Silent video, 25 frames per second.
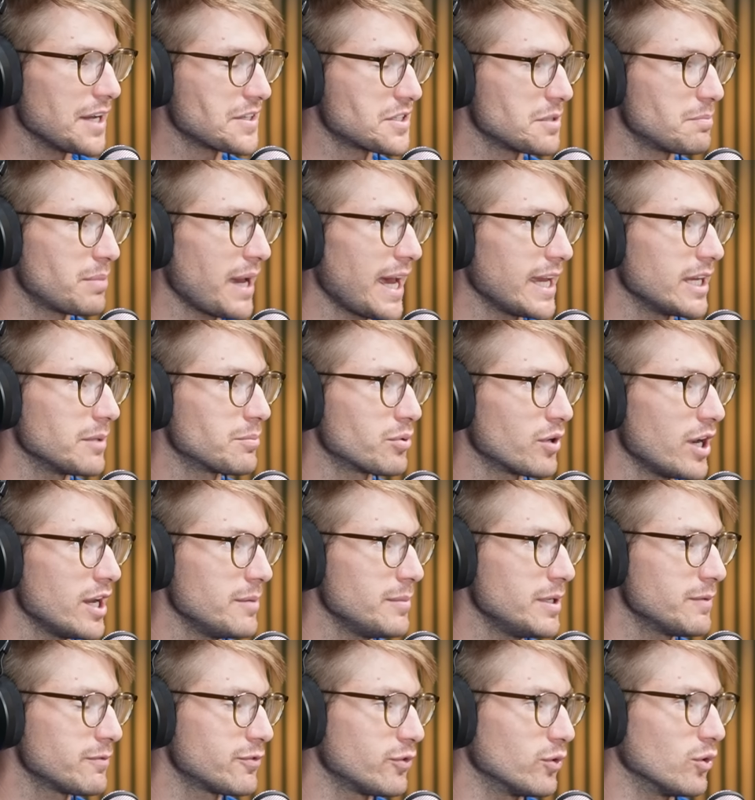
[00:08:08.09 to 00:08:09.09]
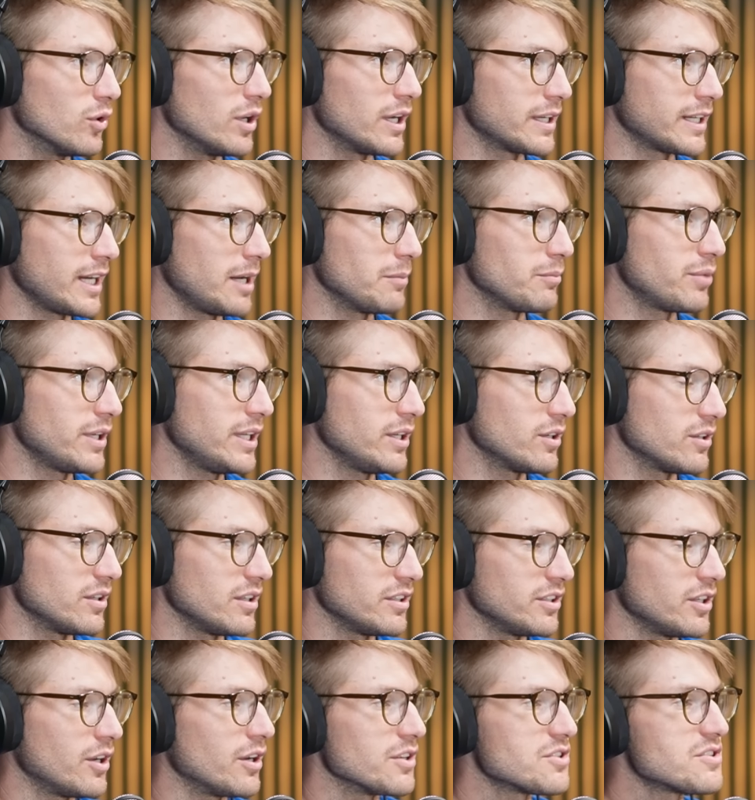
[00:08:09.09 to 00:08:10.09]
to pay a premium for a company or
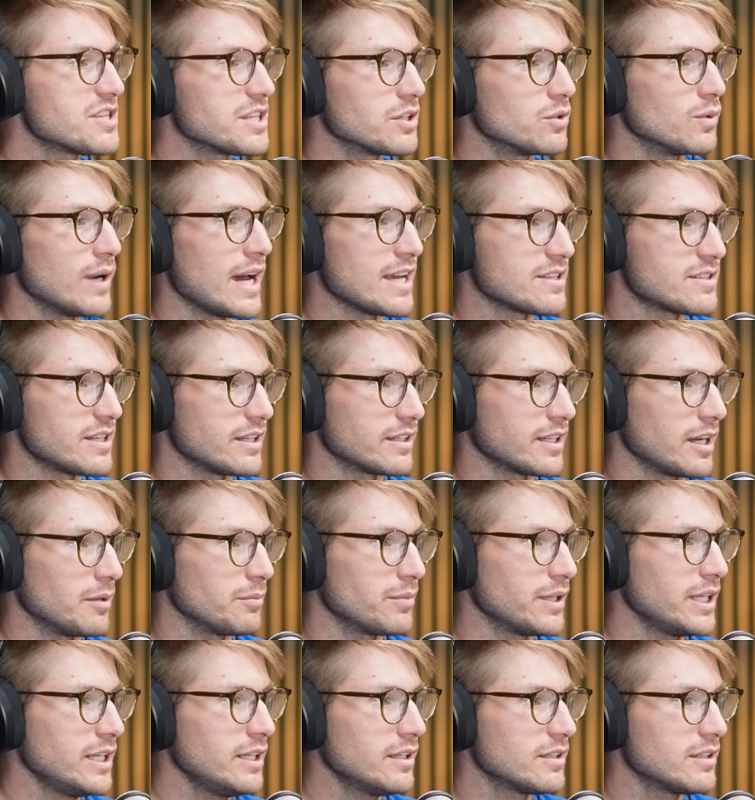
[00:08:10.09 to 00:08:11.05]
you know a single asset company,